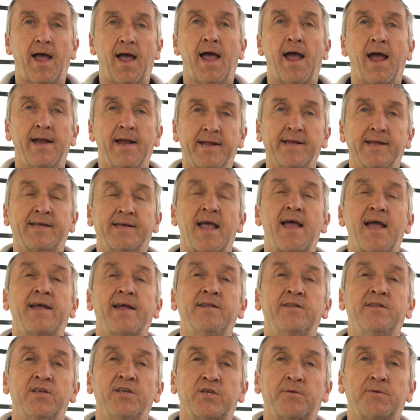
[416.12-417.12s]
and it
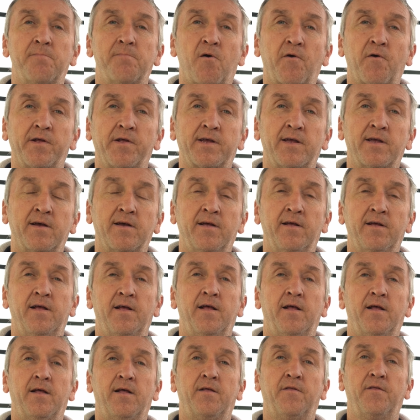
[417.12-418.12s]
gained this moniker,
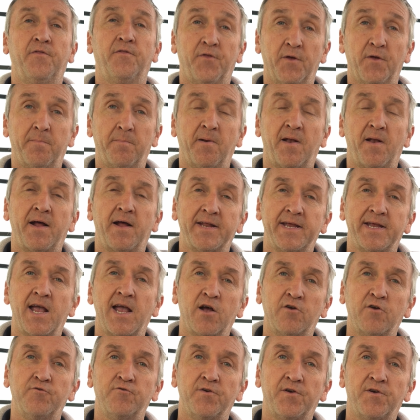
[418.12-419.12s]
the Bloody
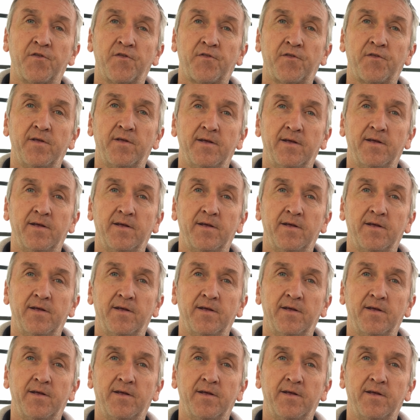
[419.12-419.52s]
100th.